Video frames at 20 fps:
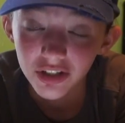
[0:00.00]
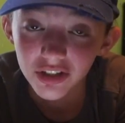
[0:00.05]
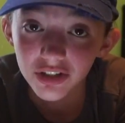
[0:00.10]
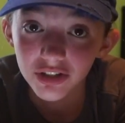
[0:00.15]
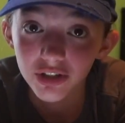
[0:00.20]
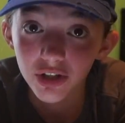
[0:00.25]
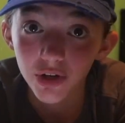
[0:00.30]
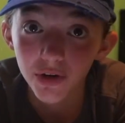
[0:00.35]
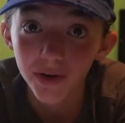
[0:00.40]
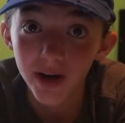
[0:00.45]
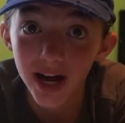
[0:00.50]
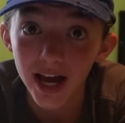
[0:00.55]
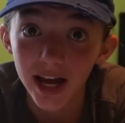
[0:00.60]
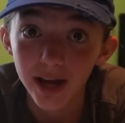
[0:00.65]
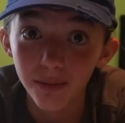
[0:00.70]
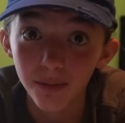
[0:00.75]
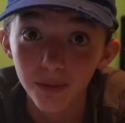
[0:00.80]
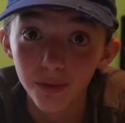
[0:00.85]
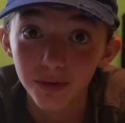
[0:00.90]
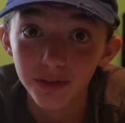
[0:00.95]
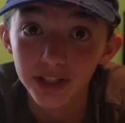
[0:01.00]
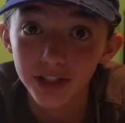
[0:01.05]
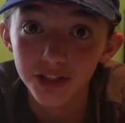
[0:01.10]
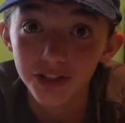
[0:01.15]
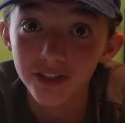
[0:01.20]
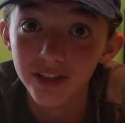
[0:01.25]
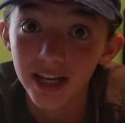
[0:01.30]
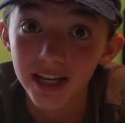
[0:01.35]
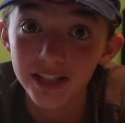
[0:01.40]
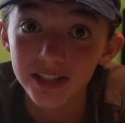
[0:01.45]
so I will let
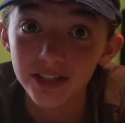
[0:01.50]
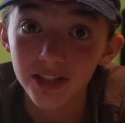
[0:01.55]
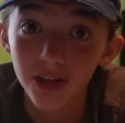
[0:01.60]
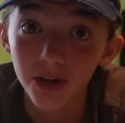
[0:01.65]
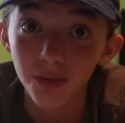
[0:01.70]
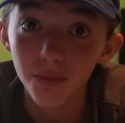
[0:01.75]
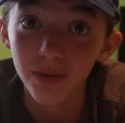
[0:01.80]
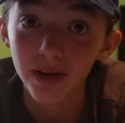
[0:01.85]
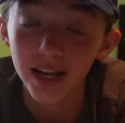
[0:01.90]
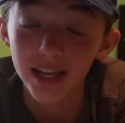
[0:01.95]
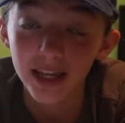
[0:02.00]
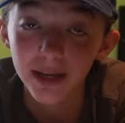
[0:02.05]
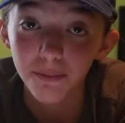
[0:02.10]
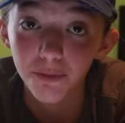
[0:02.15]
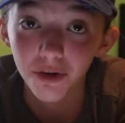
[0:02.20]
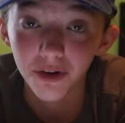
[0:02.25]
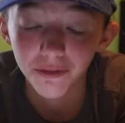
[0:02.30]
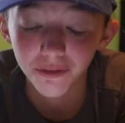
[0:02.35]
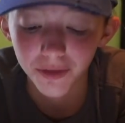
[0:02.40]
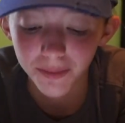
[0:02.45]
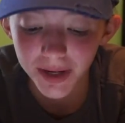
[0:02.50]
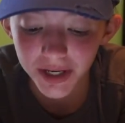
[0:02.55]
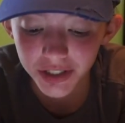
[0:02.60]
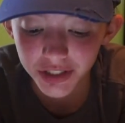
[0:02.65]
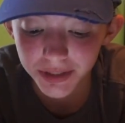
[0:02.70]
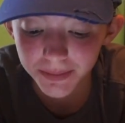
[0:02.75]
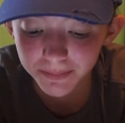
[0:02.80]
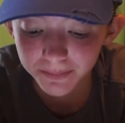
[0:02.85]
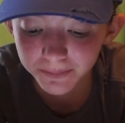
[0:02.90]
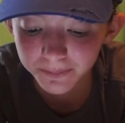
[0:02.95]
you guys know when I get more
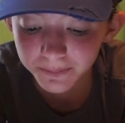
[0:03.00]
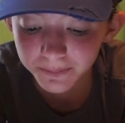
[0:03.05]
information.